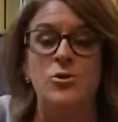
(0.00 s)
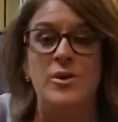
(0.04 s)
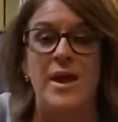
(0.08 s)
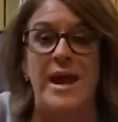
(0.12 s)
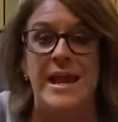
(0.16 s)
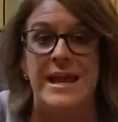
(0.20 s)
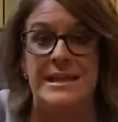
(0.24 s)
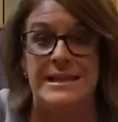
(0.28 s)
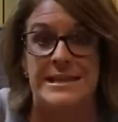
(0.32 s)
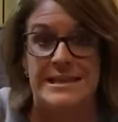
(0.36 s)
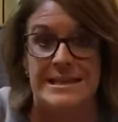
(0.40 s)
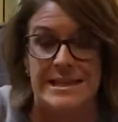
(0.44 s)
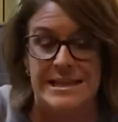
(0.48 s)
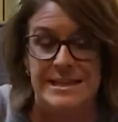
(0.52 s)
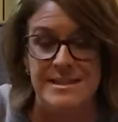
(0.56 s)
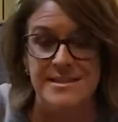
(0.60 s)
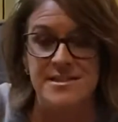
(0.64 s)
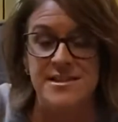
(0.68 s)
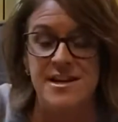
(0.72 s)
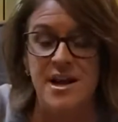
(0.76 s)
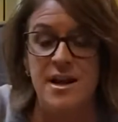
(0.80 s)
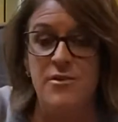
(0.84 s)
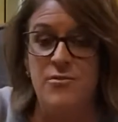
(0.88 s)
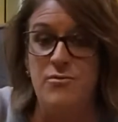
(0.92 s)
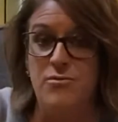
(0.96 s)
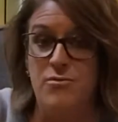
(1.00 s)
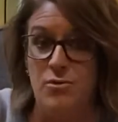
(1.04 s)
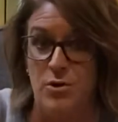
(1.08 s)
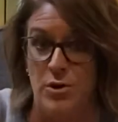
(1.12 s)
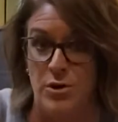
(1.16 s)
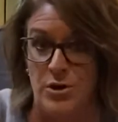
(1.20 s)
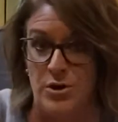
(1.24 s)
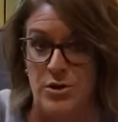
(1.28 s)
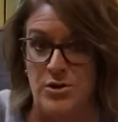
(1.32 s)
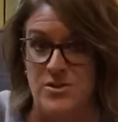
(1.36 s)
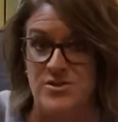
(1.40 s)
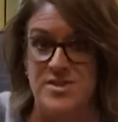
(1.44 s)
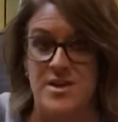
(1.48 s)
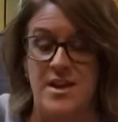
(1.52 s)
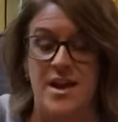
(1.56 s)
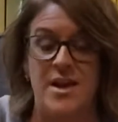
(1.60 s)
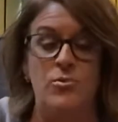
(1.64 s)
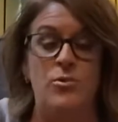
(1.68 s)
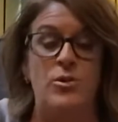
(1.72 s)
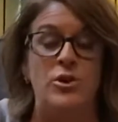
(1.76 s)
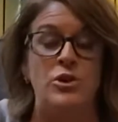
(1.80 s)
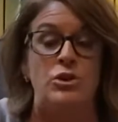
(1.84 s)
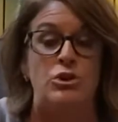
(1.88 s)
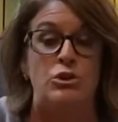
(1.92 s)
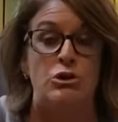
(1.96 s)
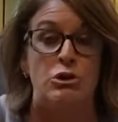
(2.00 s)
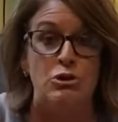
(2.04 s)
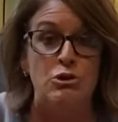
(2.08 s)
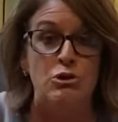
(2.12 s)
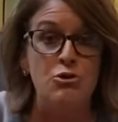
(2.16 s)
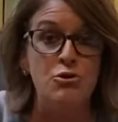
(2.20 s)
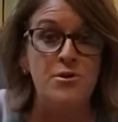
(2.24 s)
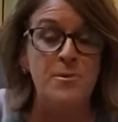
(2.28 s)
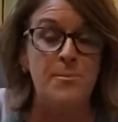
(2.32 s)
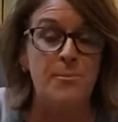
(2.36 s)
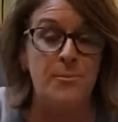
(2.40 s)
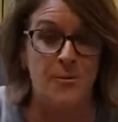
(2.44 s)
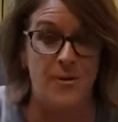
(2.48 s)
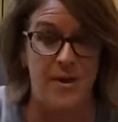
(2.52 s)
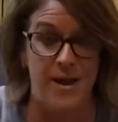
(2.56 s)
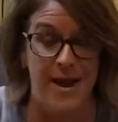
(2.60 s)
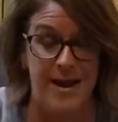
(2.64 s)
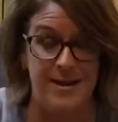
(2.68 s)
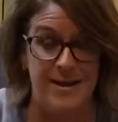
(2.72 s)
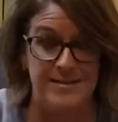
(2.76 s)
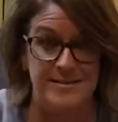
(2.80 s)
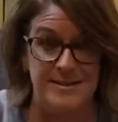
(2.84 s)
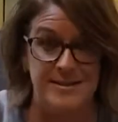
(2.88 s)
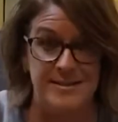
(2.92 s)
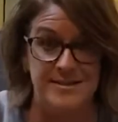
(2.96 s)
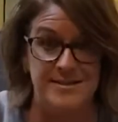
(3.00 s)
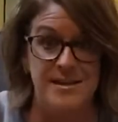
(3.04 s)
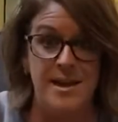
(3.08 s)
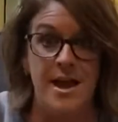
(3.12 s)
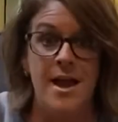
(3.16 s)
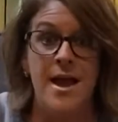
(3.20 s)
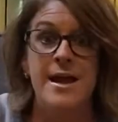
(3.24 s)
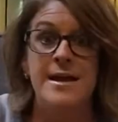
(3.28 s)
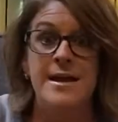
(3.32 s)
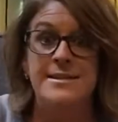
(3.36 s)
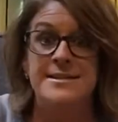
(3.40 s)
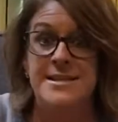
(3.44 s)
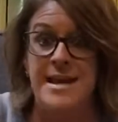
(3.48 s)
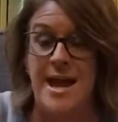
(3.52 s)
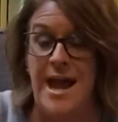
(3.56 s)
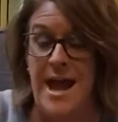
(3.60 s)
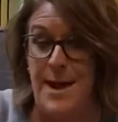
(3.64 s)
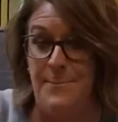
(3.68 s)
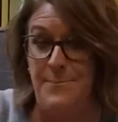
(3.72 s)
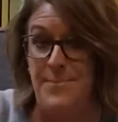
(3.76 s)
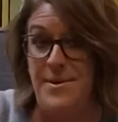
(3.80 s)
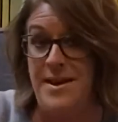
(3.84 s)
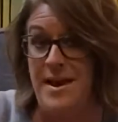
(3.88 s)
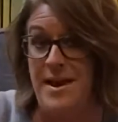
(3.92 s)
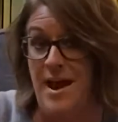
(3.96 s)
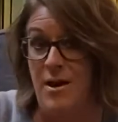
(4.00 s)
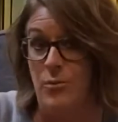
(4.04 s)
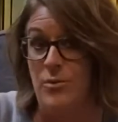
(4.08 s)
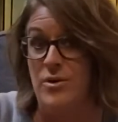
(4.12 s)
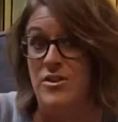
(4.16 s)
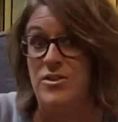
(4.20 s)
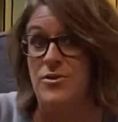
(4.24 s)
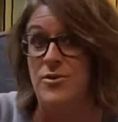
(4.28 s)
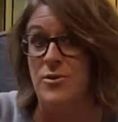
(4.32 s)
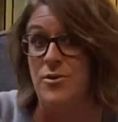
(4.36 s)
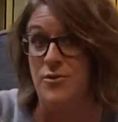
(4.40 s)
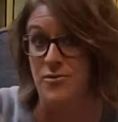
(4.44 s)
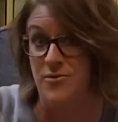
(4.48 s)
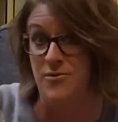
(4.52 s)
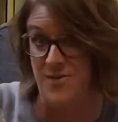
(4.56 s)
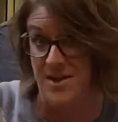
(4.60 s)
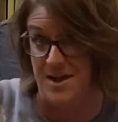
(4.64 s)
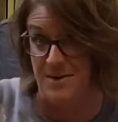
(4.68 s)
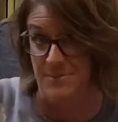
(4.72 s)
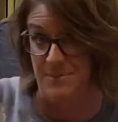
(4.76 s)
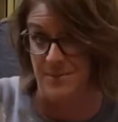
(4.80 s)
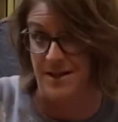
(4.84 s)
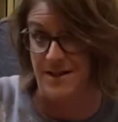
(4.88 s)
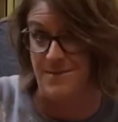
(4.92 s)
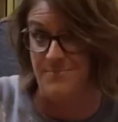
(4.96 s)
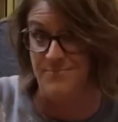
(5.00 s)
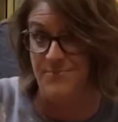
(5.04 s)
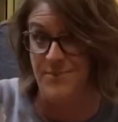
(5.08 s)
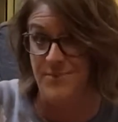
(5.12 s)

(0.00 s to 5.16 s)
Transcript: a list of words that I want you to practice tapping out with your family.